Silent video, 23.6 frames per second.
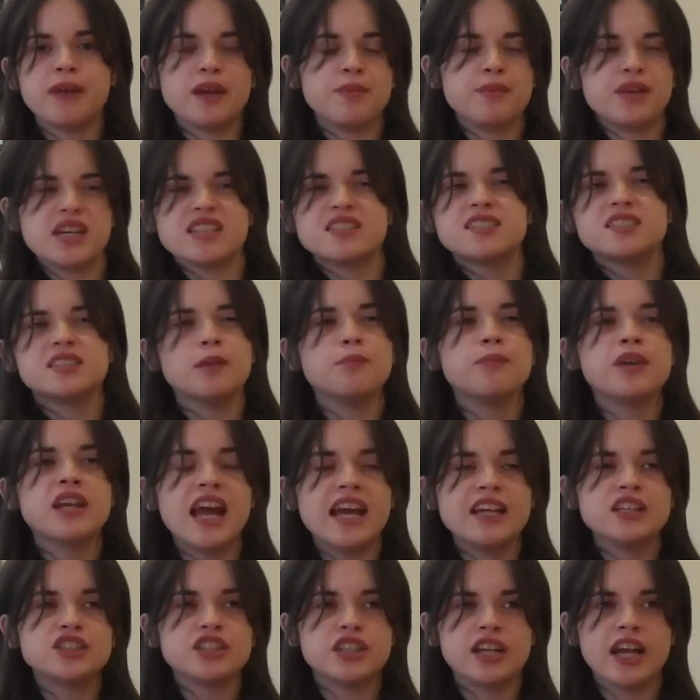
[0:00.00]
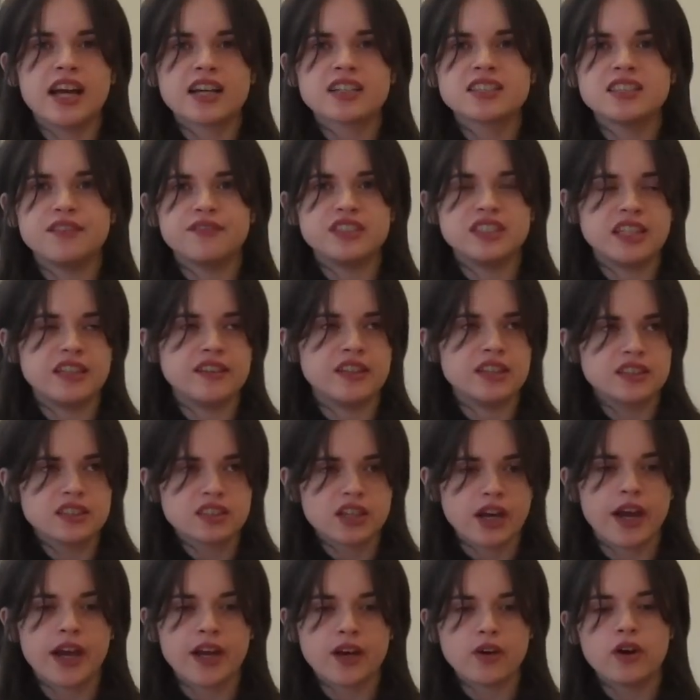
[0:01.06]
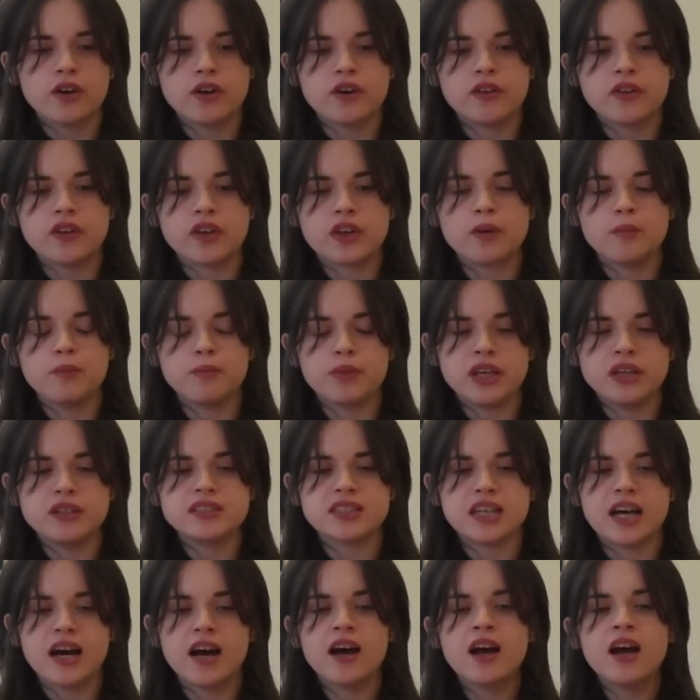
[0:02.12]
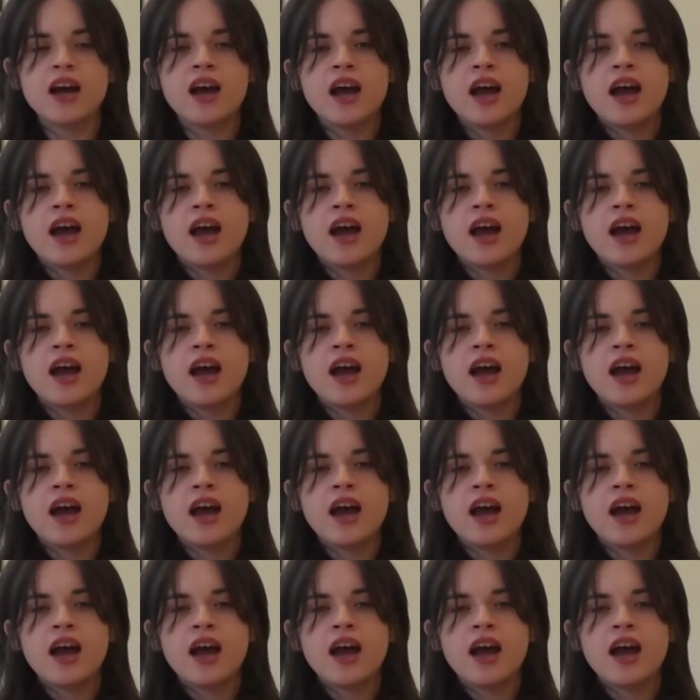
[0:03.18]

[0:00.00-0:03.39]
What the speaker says: maybe a simulation activity that's going on the computer.